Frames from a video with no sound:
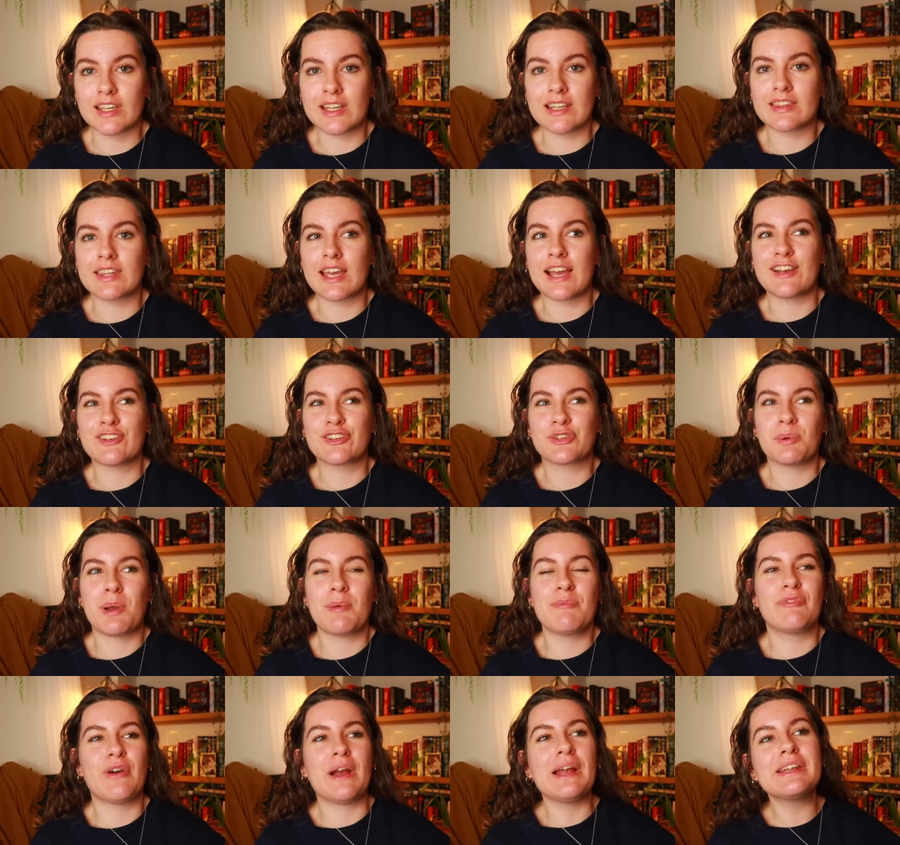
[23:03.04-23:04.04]
like that. So
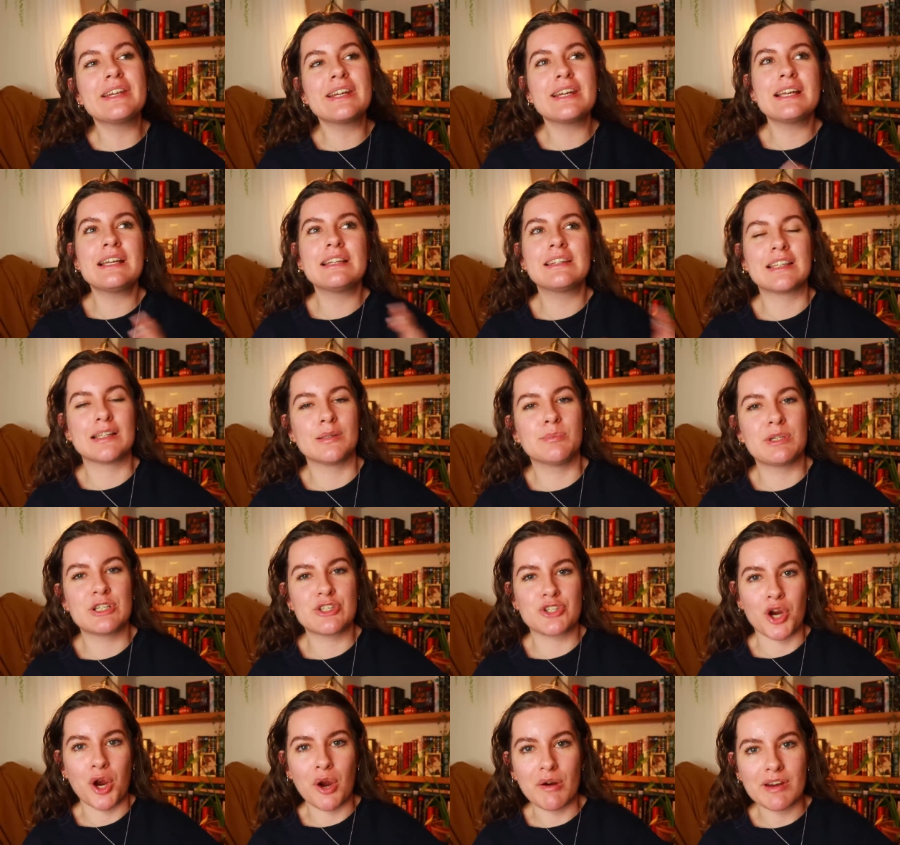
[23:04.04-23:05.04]
I'm finding it a little bit
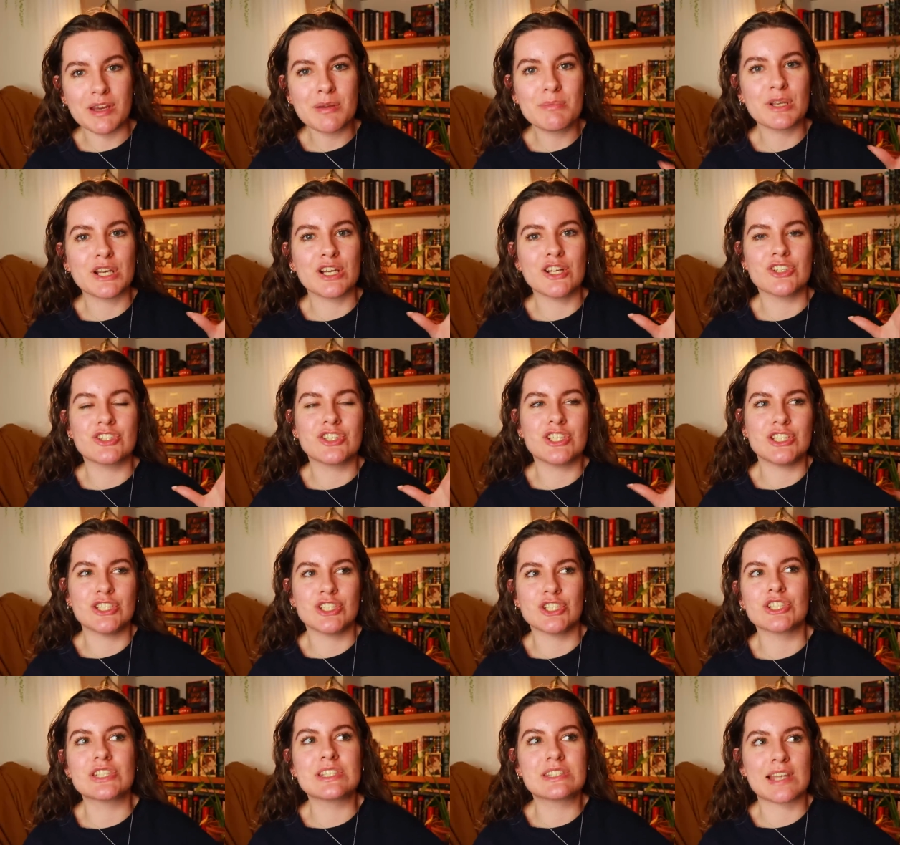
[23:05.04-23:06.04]
jarring because she
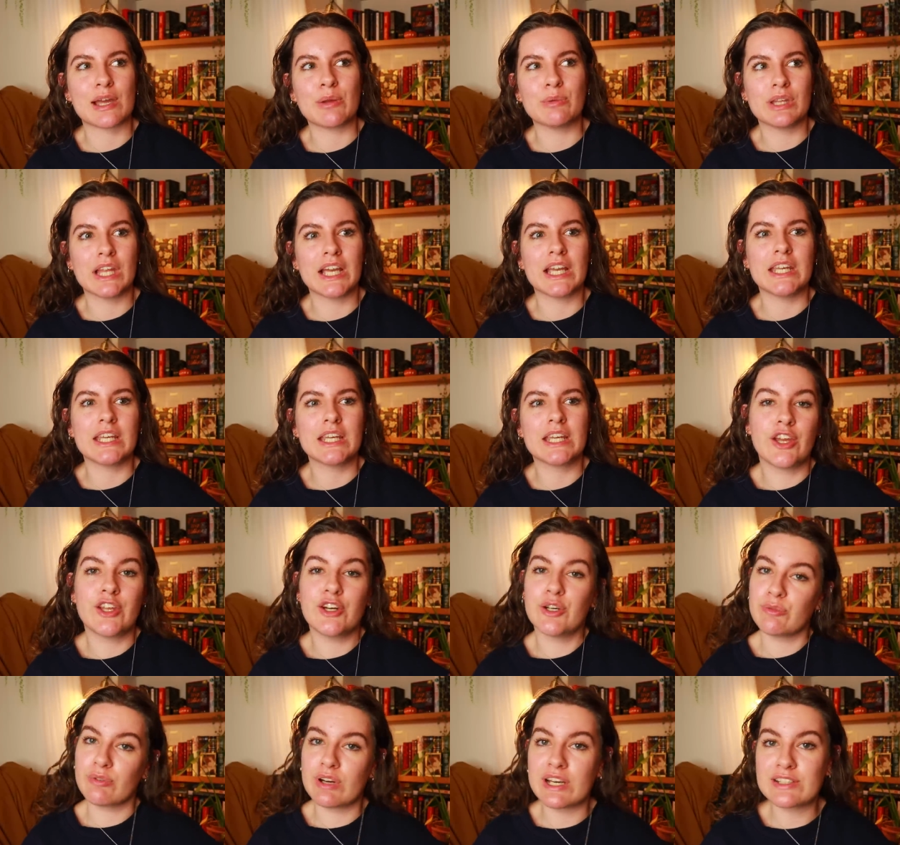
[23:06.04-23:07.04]
does sound like a
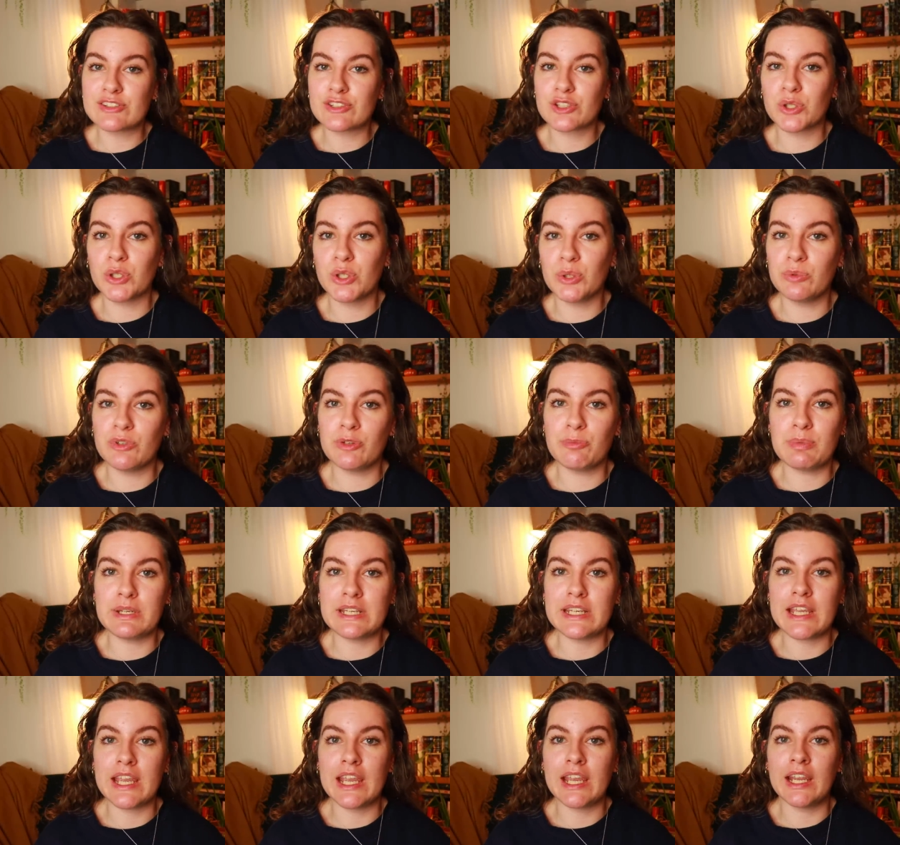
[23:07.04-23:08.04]
narrator who would
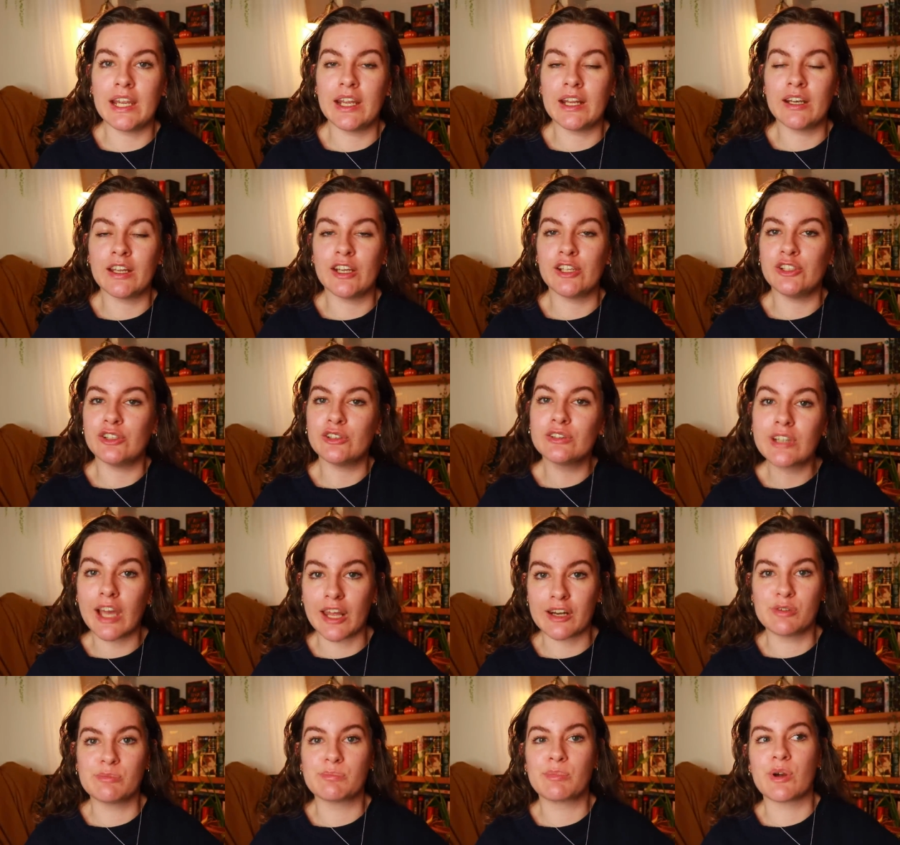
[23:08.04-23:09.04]
be in a young
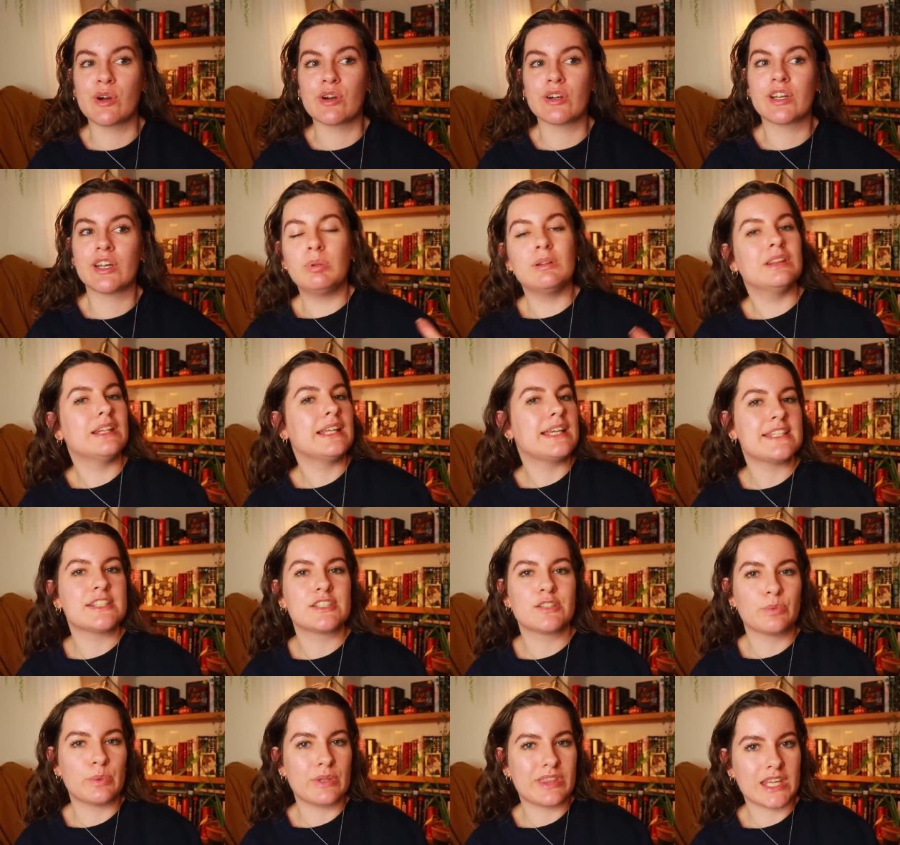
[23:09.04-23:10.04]
adult book
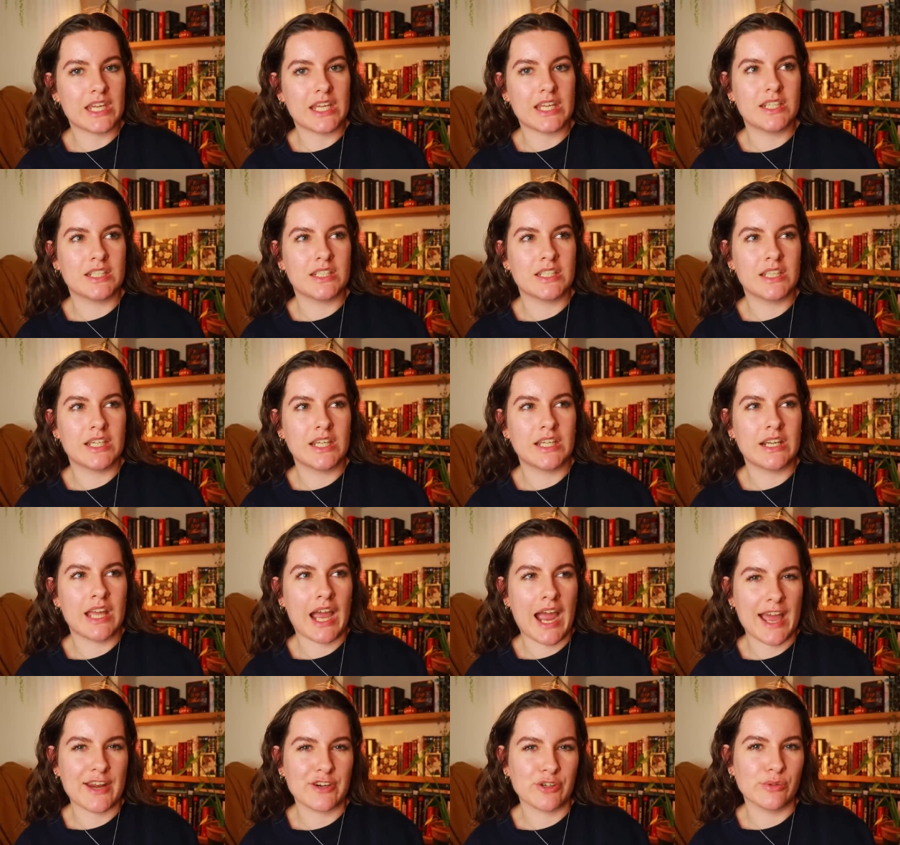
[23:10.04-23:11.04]
placed within an
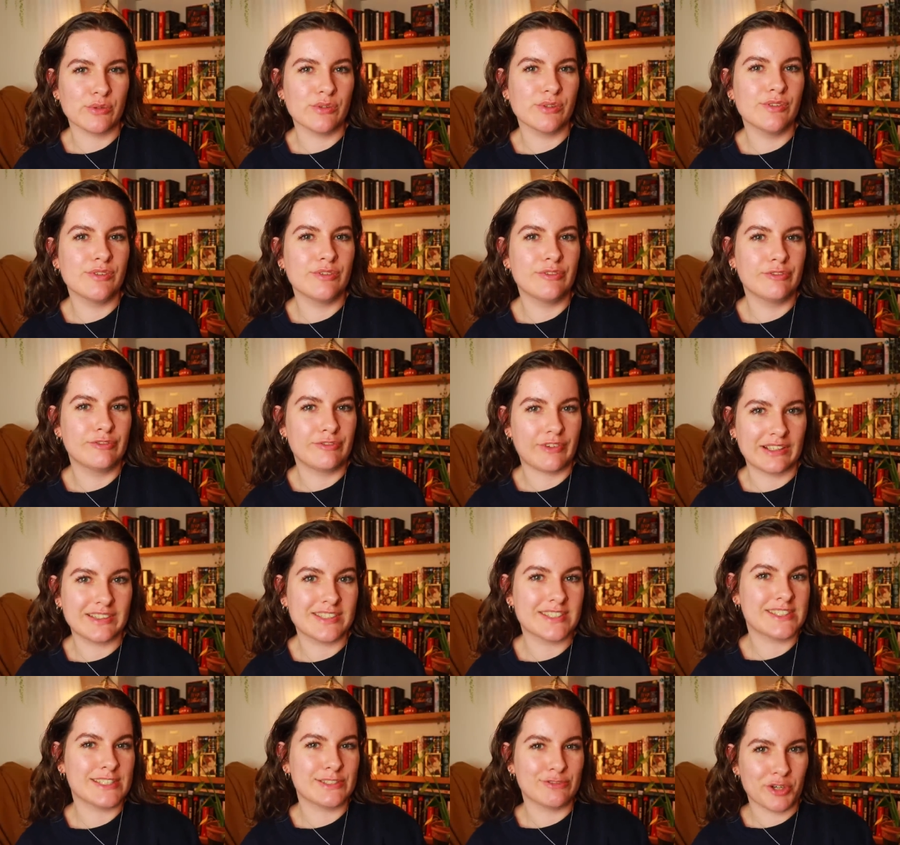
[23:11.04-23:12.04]
adult
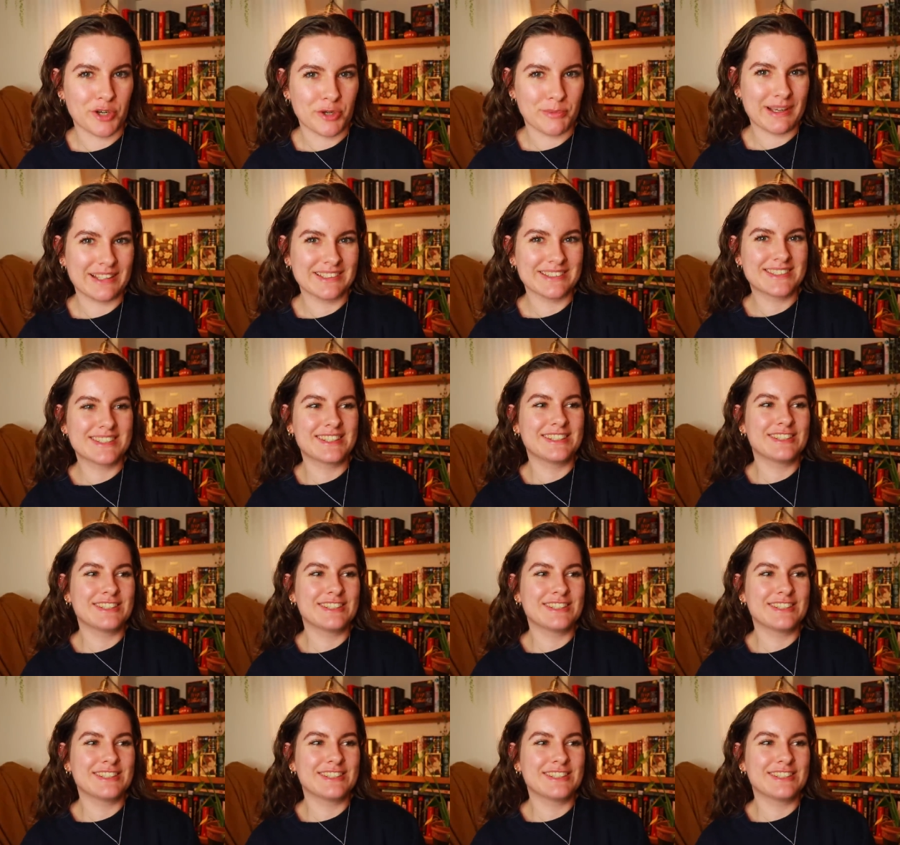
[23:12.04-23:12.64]
fantasy romance.